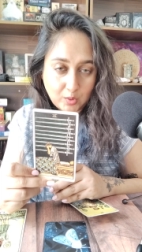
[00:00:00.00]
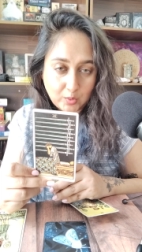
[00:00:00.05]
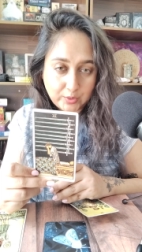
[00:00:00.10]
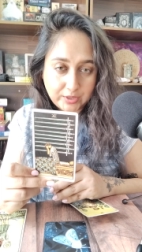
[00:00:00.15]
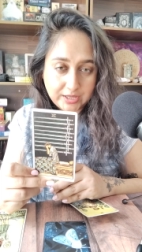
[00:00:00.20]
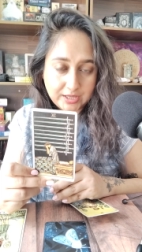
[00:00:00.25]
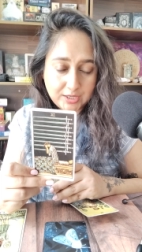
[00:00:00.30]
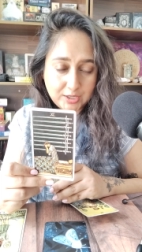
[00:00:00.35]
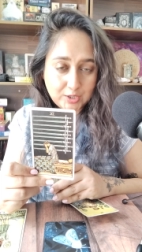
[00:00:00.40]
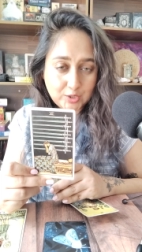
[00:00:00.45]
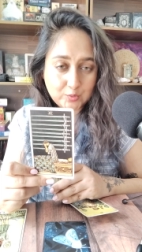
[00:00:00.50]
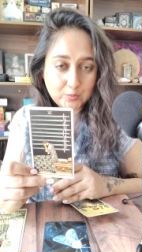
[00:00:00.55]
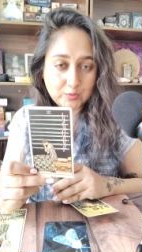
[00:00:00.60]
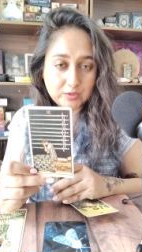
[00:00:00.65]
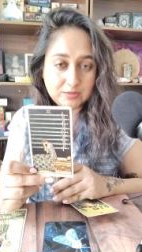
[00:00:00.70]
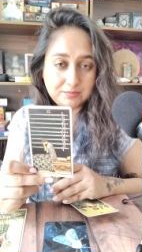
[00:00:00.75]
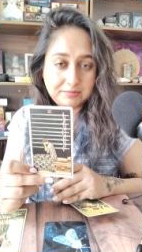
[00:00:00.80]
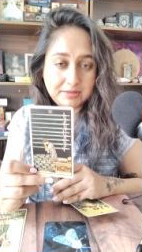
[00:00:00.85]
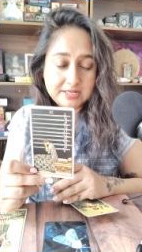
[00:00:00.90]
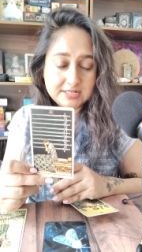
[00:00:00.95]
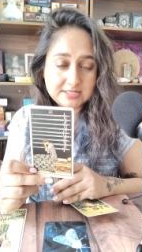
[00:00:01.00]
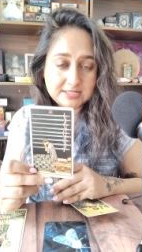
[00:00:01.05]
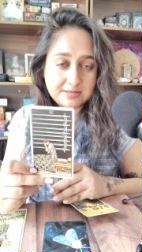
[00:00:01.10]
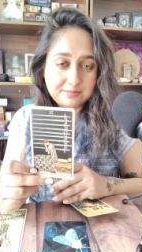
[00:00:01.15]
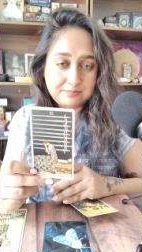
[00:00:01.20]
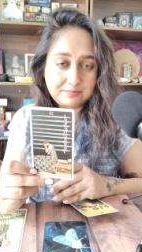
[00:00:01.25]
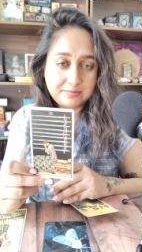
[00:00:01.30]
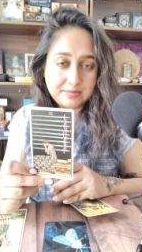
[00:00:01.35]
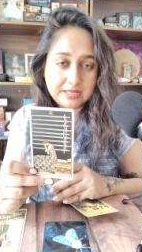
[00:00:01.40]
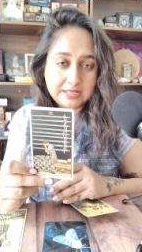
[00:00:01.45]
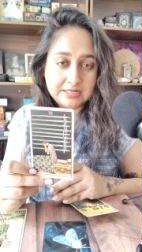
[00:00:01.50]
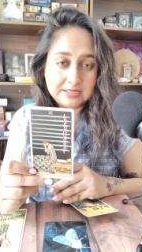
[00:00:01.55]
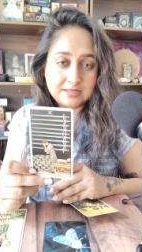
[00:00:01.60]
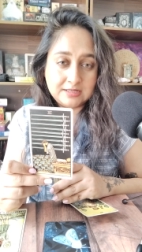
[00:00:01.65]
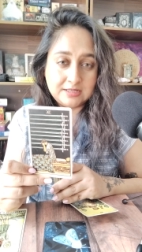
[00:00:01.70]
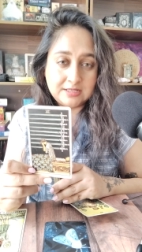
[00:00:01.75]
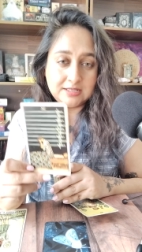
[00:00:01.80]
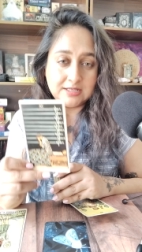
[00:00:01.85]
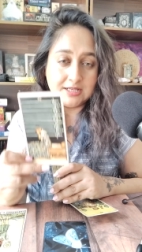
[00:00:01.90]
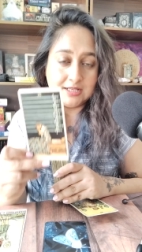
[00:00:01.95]
okay you will meet them in
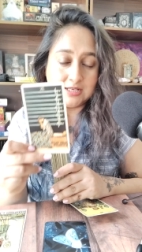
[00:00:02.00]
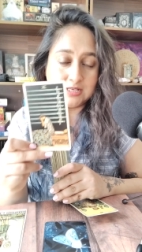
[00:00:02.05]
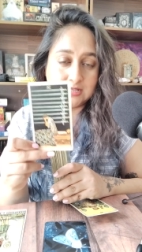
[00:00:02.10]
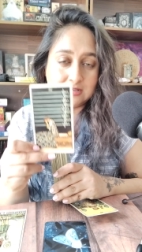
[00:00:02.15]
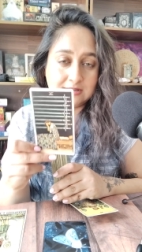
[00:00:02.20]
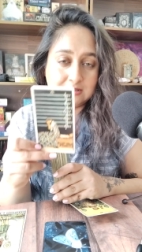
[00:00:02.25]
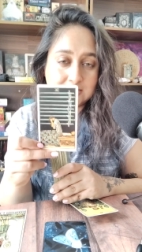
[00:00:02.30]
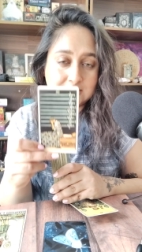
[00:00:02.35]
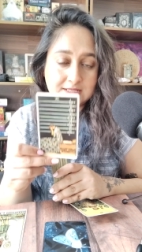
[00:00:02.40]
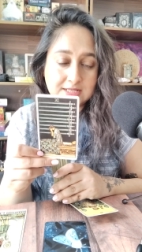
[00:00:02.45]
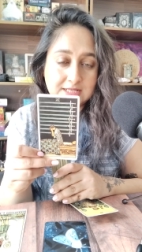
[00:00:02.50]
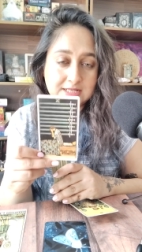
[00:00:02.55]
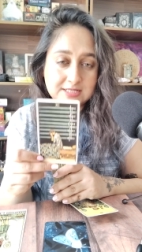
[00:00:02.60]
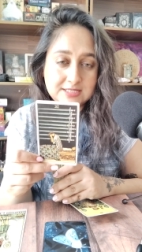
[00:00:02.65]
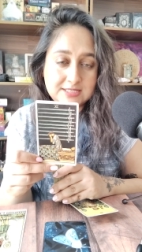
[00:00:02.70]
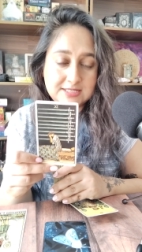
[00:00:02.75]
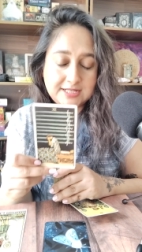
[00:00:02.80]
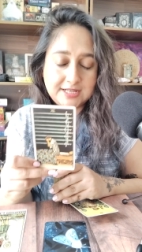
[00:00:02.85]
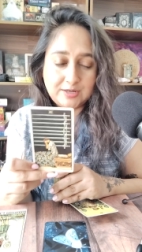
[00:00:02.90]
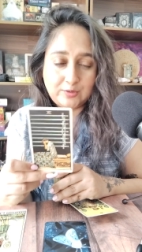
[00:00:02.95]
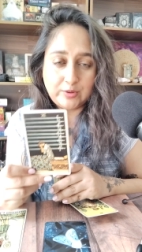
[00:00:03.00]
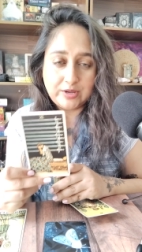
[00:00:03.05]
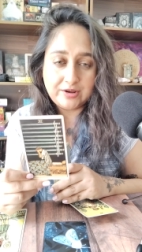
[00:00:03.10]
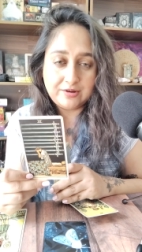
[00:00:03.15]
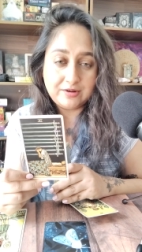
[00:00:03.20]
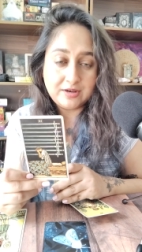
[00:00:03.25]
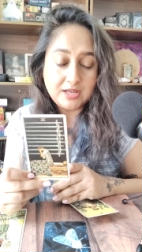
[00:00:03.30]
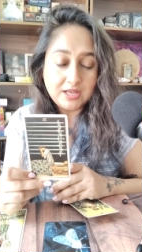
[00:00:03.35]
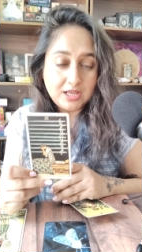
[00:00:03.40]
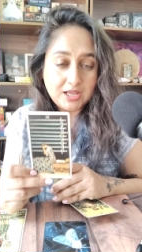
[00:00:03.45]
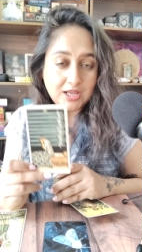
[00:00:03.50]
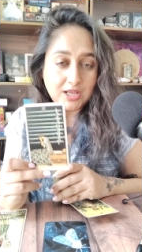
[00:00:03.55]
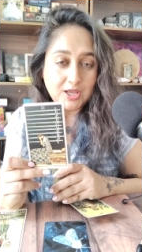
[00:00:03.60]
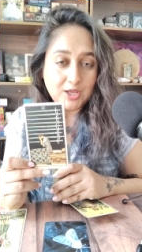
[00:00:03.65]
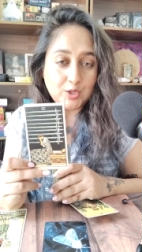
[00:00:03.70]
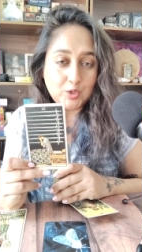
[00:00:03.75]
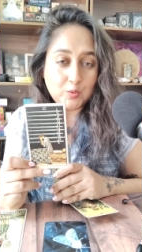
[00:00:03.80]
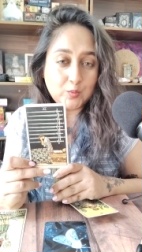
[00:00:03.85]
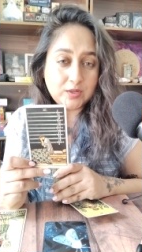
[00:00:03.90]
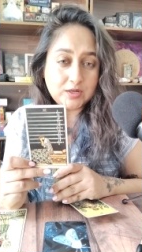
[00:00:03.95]
in in in a, in a state where
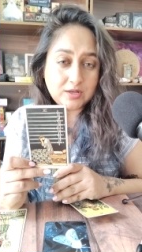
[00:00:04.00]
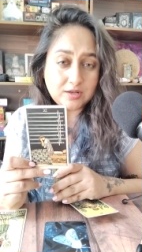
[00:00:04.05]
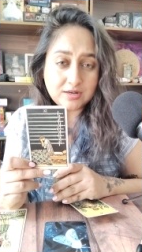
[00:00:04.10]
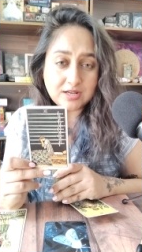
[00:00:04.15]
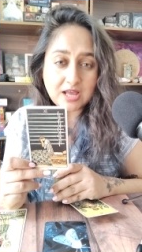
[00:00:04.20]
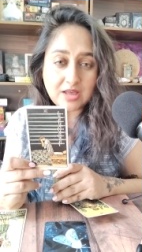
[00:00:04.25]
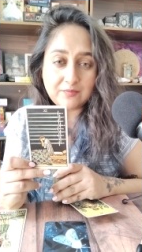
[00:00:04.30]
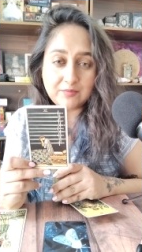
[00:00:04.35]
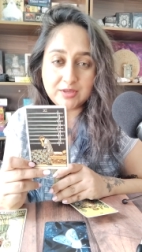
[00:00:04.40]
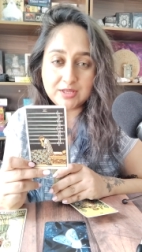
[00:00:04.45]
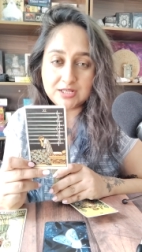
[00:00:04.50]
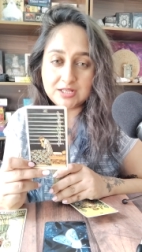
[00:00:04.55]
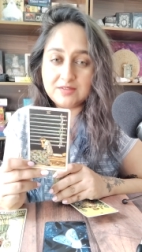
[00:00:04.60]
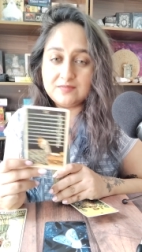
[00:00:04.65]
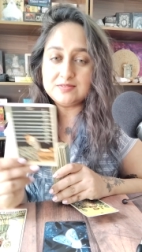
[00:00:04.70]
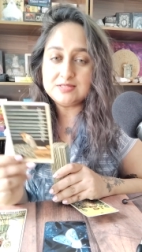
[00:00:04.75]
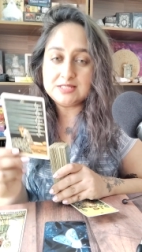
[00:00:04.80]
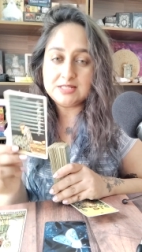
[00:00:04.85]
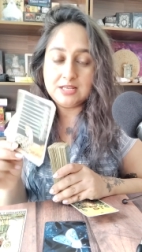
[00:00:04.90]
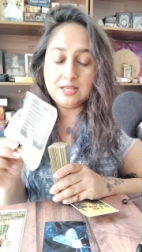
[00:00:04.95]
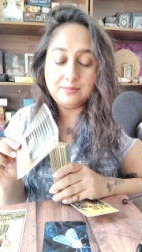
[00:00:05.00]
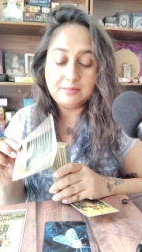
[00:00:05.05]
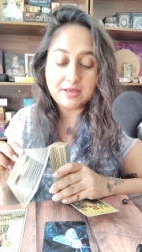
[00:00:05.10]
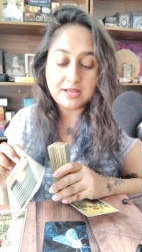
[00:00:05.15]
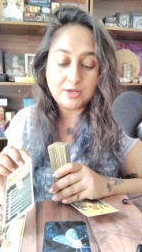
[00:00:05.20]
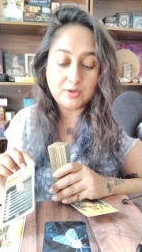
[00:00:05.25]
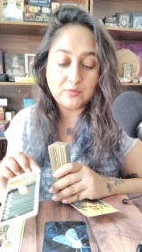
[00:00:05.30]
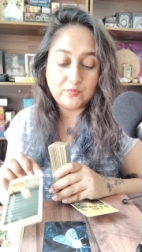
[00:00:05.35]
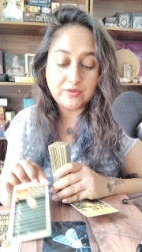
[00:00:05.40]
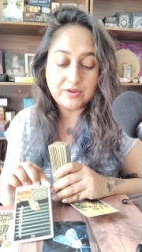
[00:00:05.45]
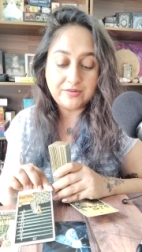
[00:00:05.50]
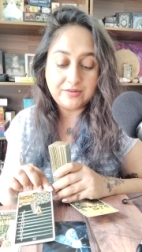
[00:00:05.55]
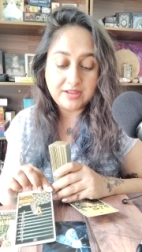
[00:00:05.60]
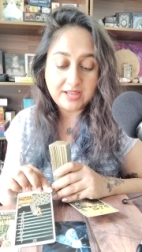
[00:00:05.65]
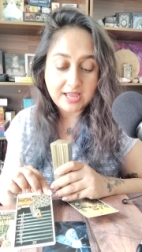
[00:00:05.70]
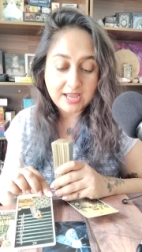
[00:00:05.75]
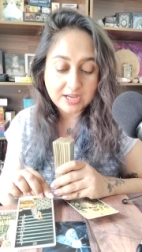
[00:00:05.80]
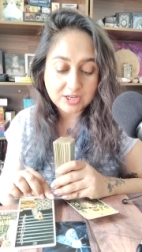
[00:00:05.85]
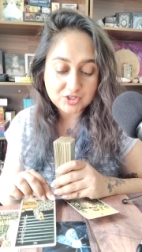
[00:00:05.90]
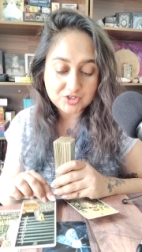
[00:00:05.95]
you are not having enough sleep and you're very
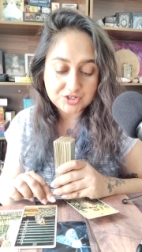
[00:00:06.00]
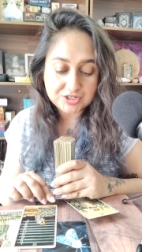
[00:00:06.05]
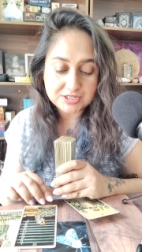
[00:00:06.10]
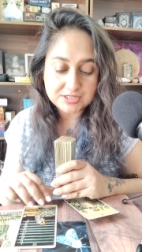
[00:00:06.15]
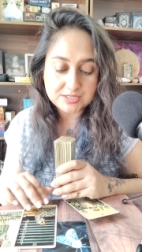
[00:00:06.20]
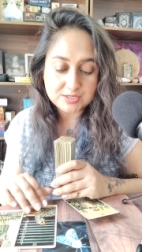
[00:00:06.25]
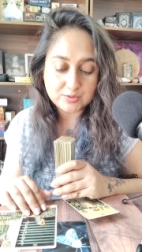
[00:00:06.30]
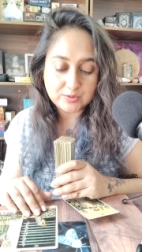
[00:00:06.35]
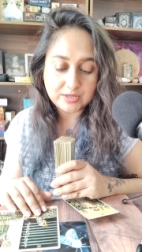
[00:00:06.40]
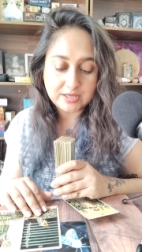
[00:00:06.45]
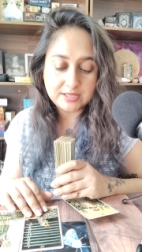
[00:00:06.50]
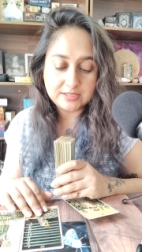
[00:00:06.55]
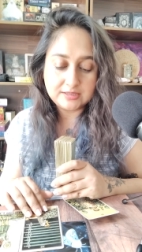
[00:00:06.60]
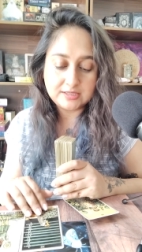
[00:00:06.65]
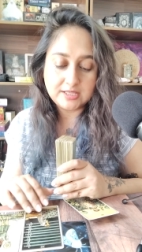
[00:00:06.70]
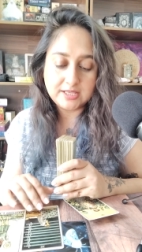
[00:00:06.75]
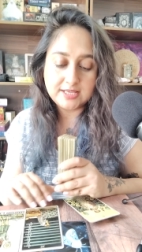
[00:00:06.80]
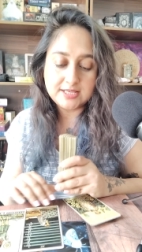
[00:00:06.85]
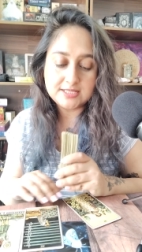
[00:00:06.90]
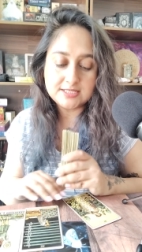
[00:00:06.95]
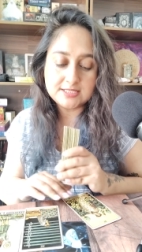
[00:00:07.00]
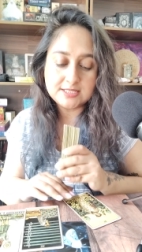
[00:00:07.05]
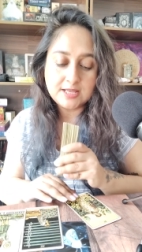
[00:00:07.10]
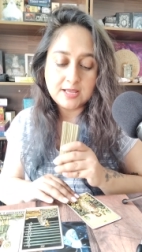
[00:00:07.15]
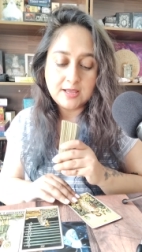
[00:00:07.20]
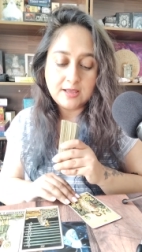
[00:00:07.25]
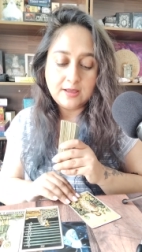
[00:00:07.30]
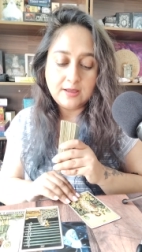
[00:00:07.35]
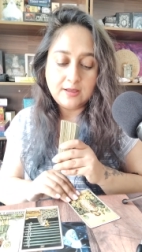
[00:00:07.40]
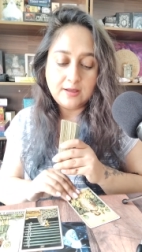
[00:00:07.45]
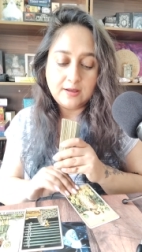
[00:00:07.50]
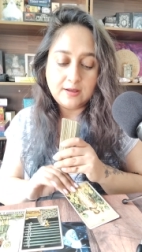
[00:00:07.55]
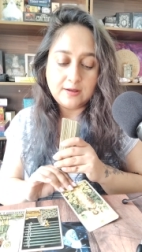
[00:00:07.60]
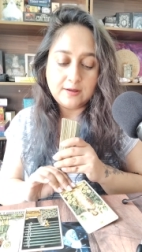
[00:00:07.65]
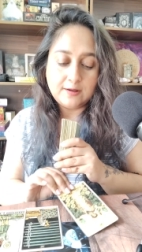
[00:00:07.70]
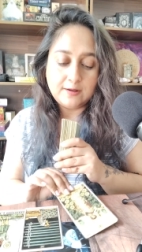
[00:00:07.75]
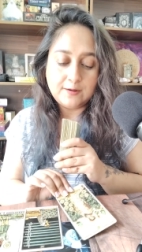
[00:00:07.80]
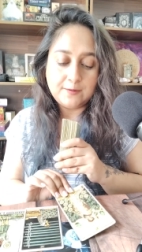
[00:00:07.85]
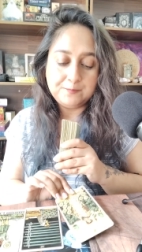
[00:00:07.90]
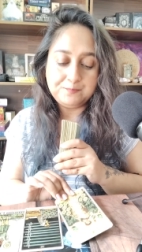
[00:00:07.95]
anxious okay things
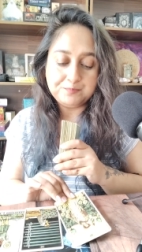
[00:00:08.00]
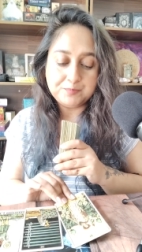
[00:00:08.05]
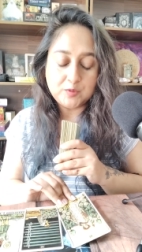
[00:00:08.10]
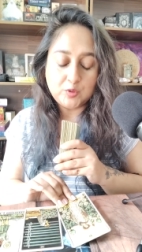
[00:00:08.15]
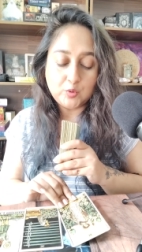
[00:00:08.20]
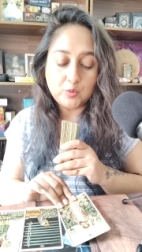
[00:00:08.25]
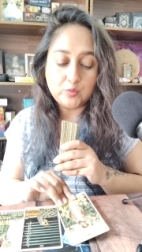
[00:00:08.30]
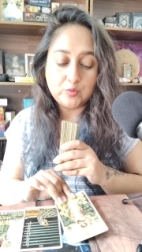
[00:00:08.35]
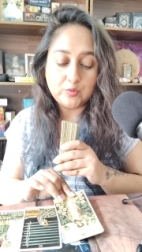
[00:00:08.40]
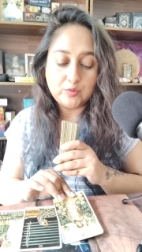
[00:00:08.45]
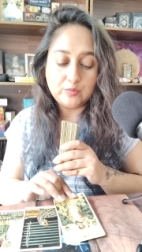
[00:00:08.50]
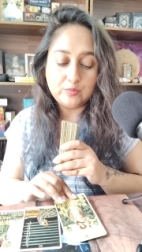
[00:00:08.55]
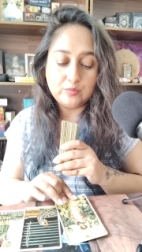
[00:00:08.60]
um you